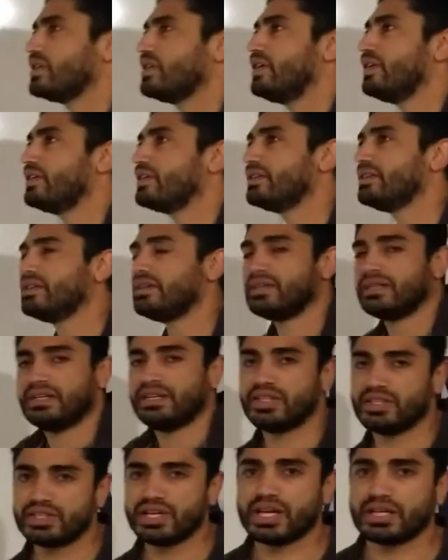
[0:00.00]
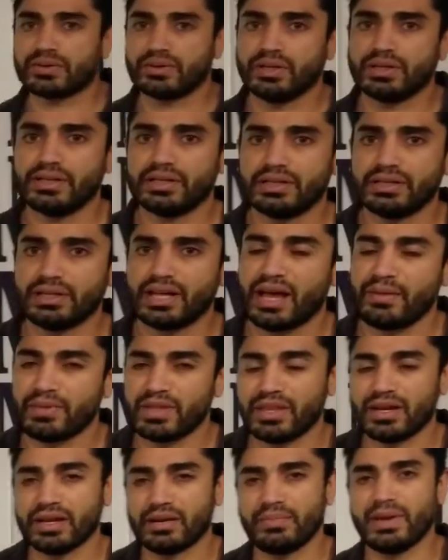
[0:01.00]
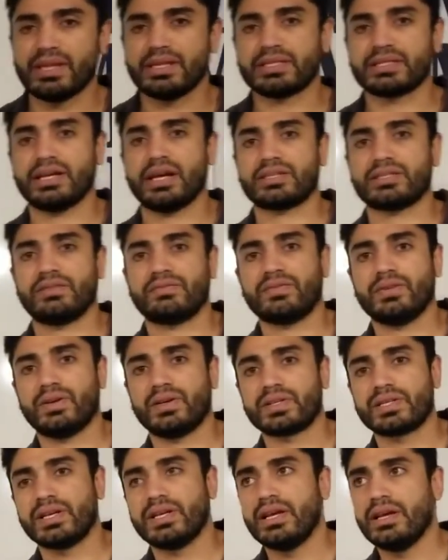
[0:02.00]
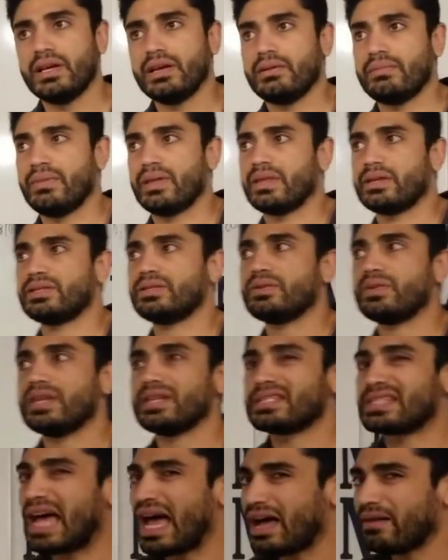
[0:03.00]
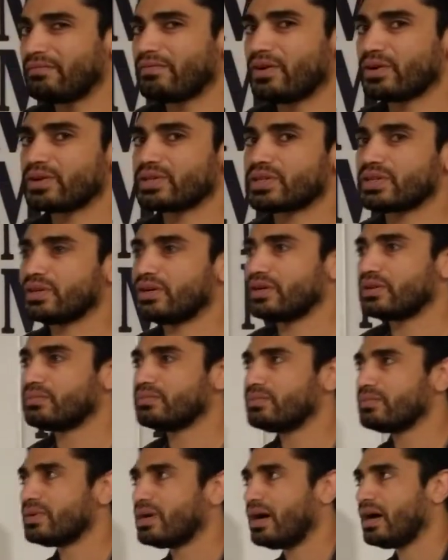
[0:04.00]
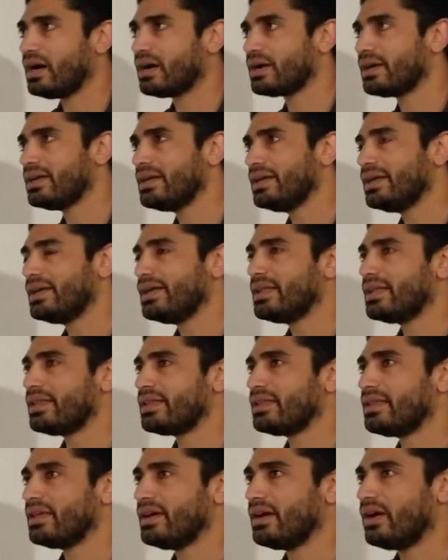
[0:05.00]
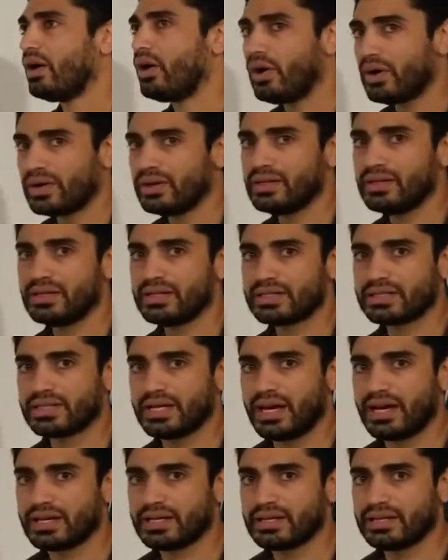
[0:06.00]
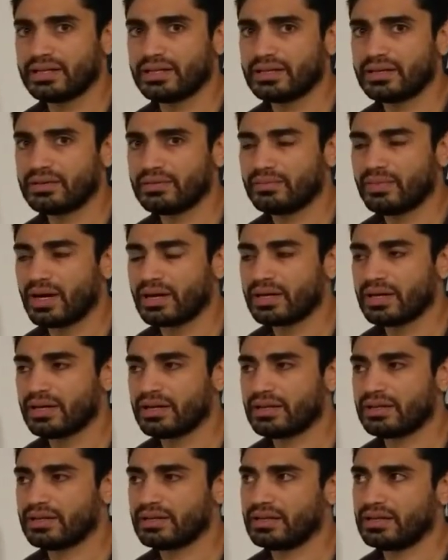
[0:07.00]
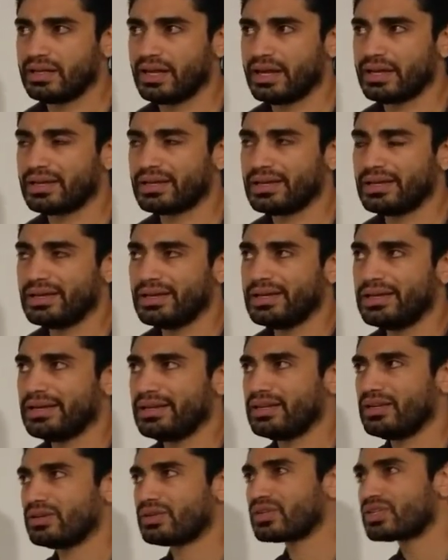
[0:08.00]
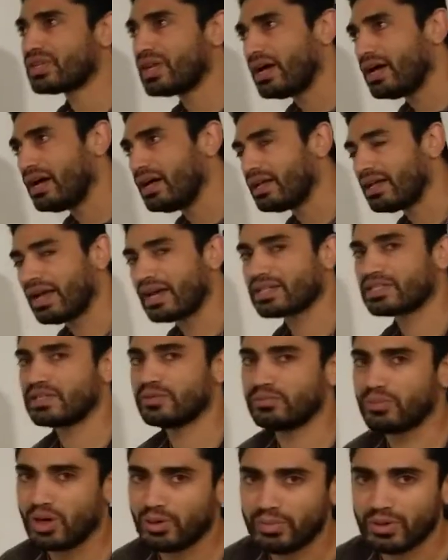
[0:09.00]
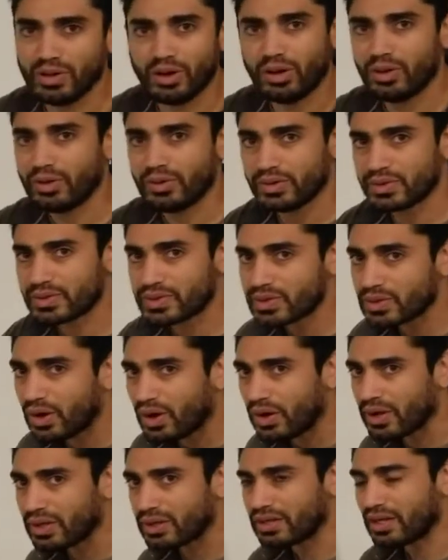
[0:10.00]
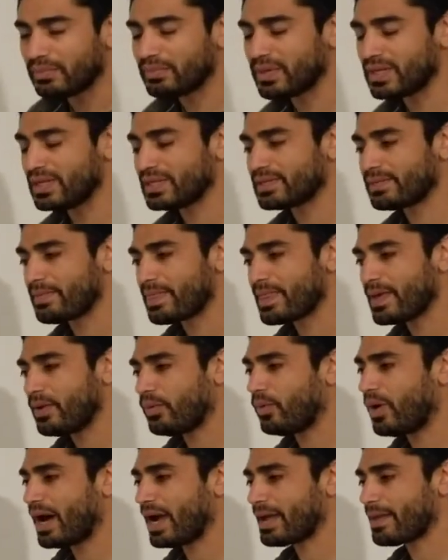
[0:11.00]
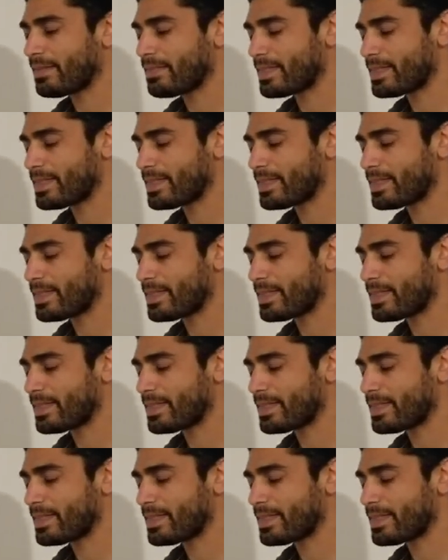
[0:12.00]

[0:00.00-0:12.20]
on in general, I mean, there are many stocks, of course, but the two things I'm focusing on are the oil stock market, like, Shell, ExxonMobil, all those oil companies. Why?